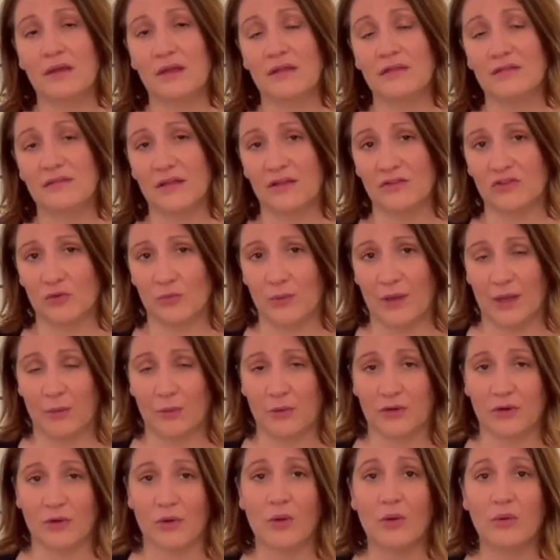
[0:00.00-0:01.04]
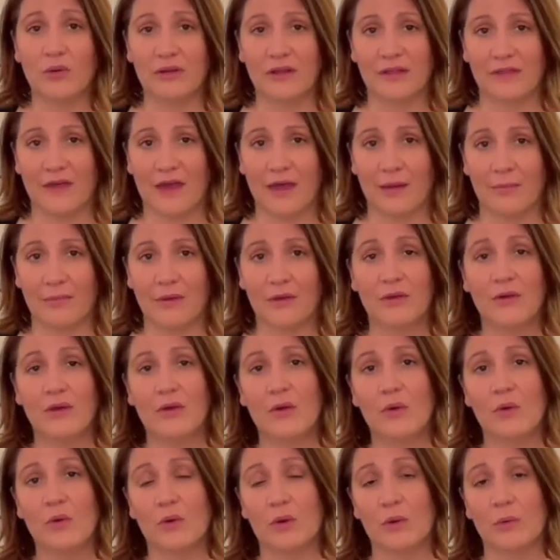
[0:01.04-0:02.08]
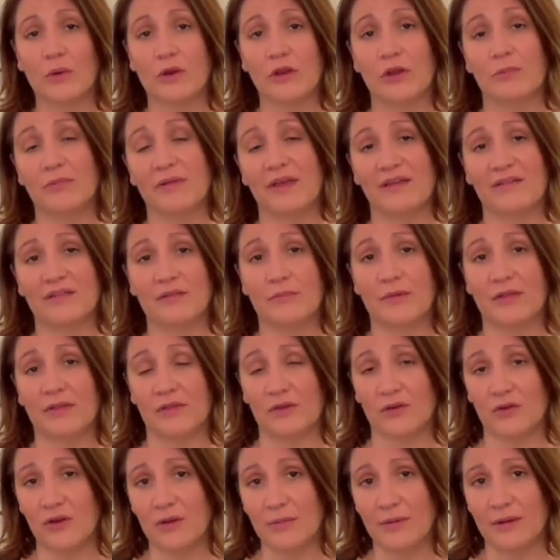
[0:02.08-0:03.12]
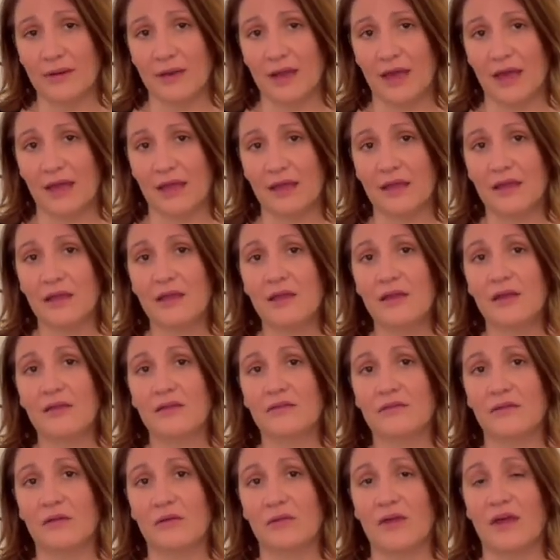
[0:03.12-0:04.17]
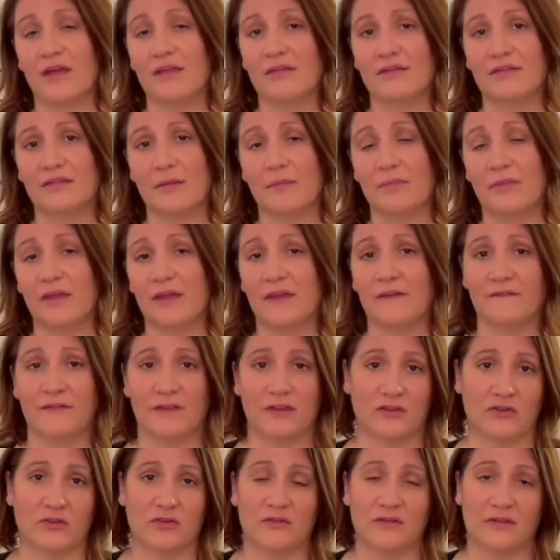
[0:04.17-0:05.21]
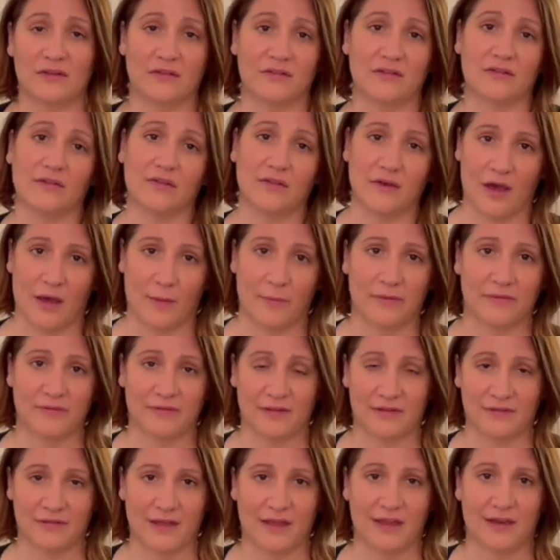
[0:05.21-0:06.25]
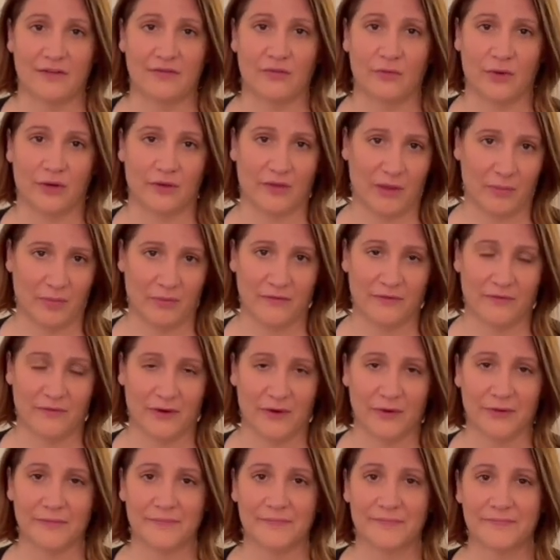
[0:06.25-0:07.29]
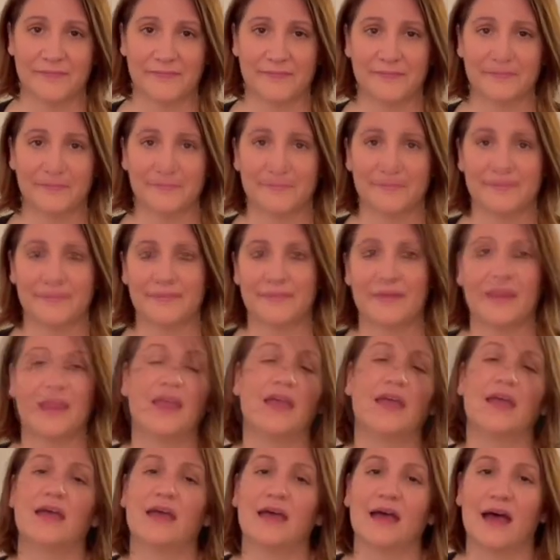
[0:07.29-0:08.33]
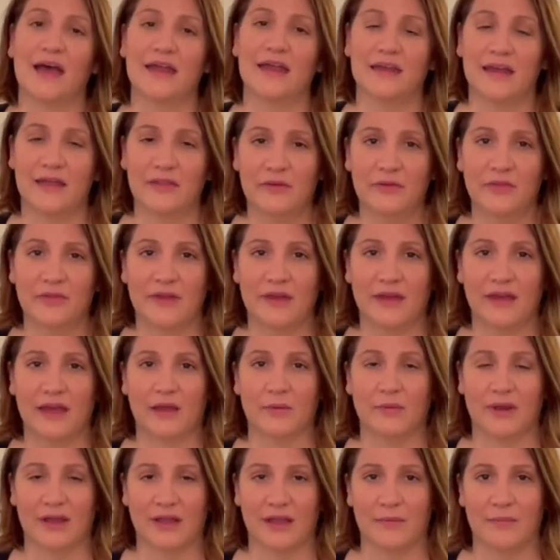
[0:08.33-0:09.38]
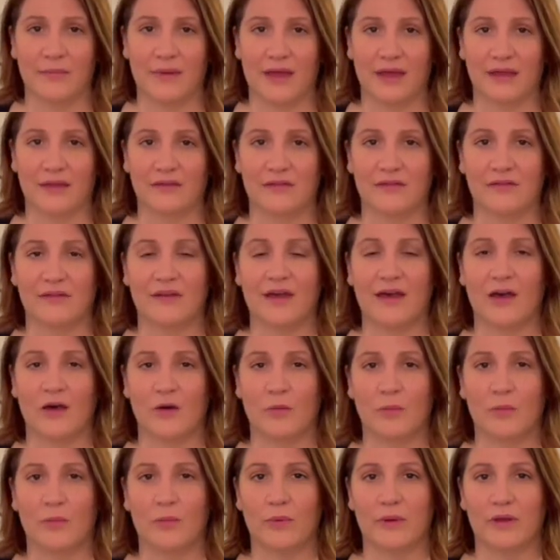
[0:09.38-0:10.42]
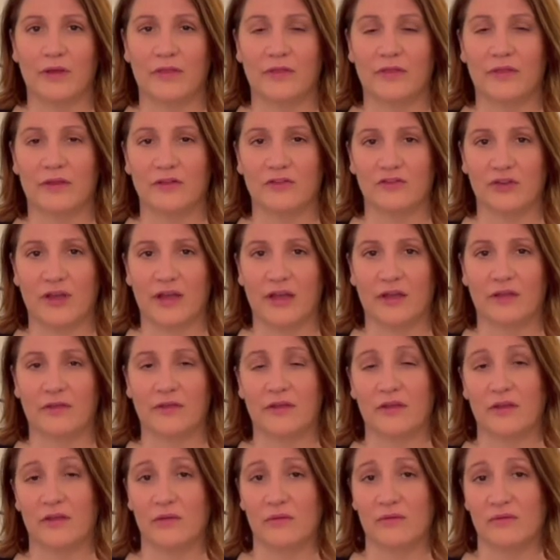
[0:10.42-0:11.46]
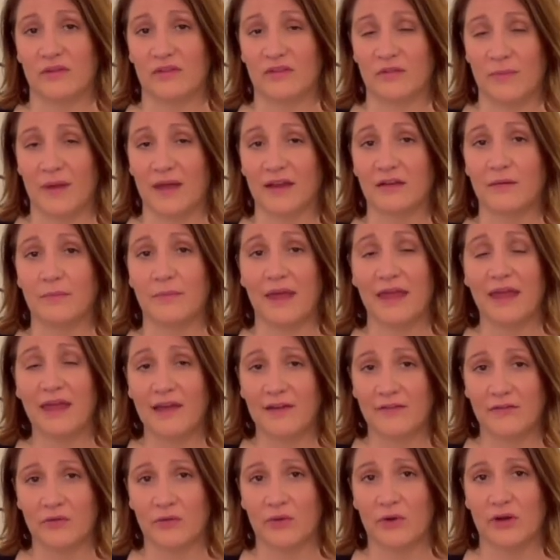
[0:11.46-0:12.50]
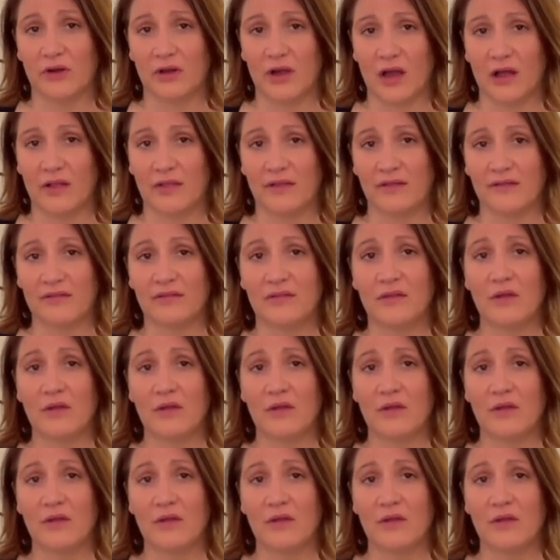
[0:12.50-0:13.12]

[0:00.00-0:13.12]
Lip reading: such a way when you're holding them or when you place them in the crib at night so that something of interest is to the opposite side of where they prefer. Another thing I recommend to help with a child that you suspect may have torticollis